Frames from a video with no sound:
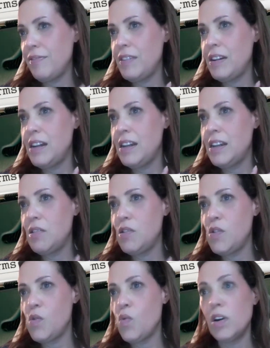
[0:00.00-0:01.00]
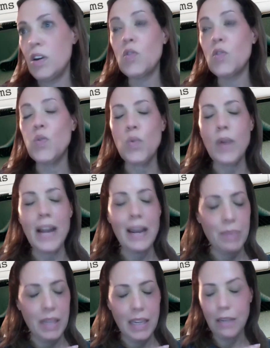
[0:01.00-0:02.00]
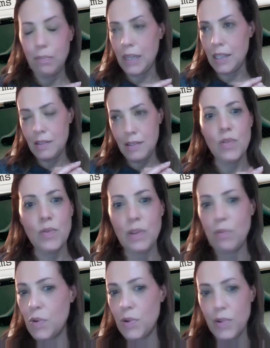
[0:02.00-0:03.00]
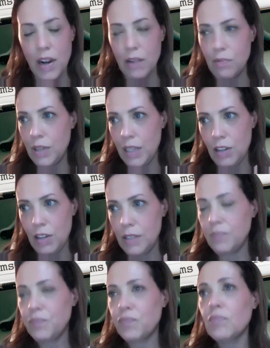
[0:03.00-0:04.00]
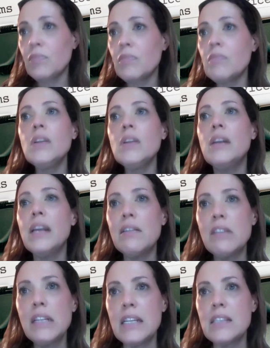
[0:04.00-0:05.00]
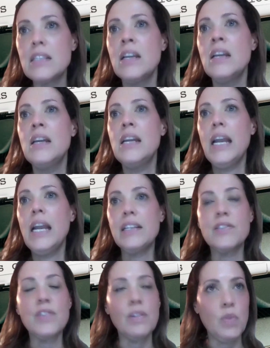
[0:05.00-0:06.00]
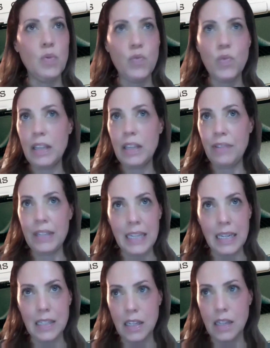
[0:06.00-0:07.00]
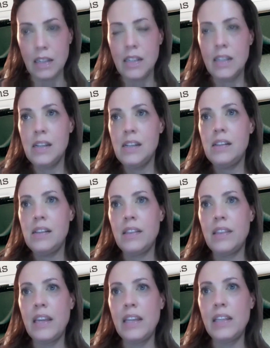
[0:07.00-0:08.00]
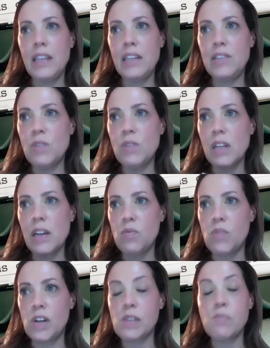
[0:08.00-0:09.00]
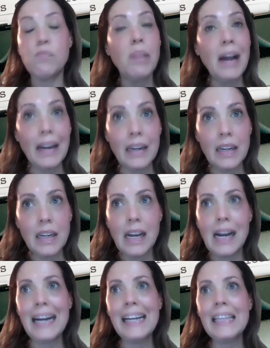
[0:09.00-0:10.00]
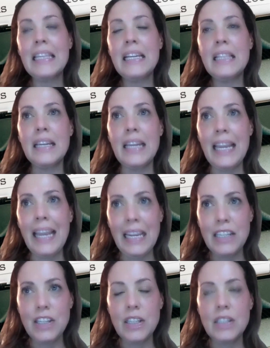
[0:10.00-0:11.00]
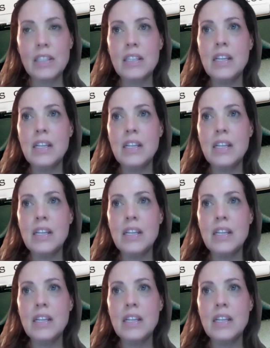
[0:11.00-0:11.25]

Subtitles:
ago were crappy at best. They were not really good. Nowadays, agents are really fantastic. They do a lot of work, but I think that agents